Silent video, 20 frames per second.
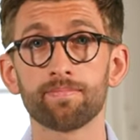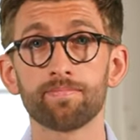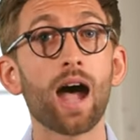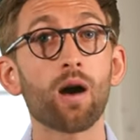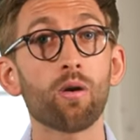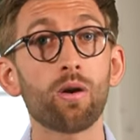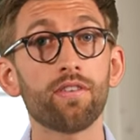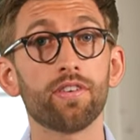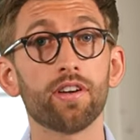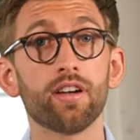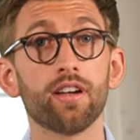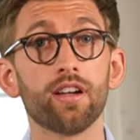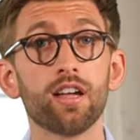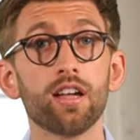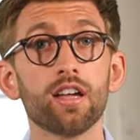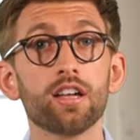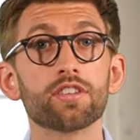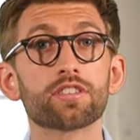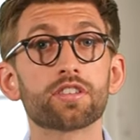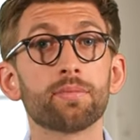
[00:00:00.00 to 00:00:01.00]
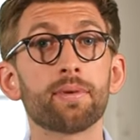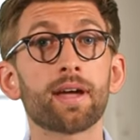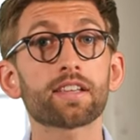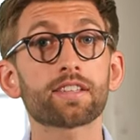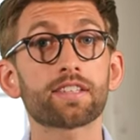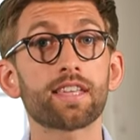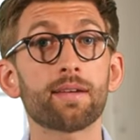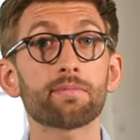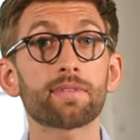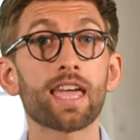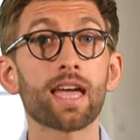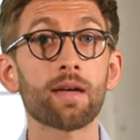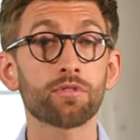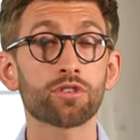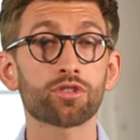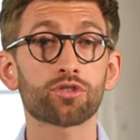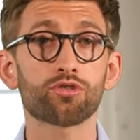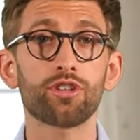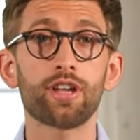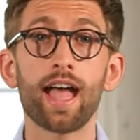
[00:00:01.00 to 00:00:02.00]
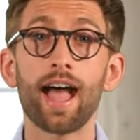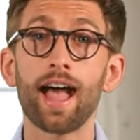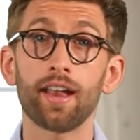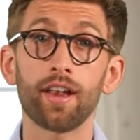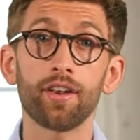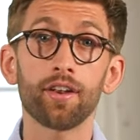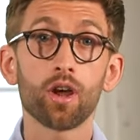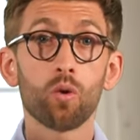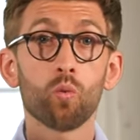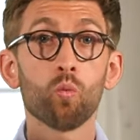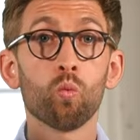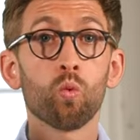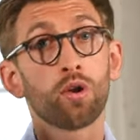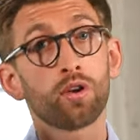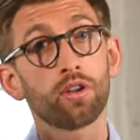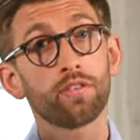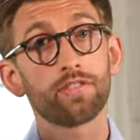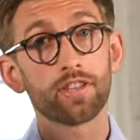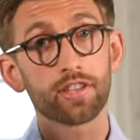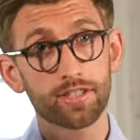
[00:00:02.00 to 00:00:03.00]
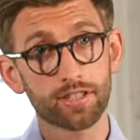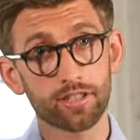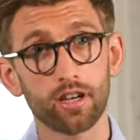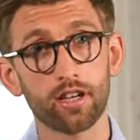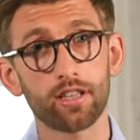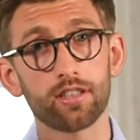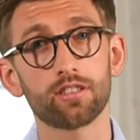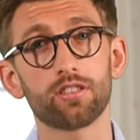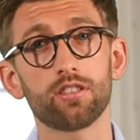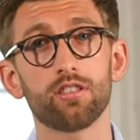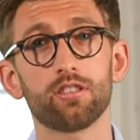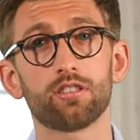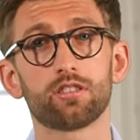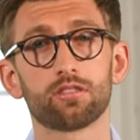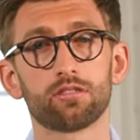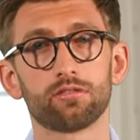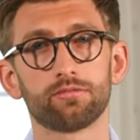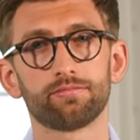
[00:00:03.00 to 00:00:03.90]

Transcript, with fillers: However, some accept chemistry and one of the sciences.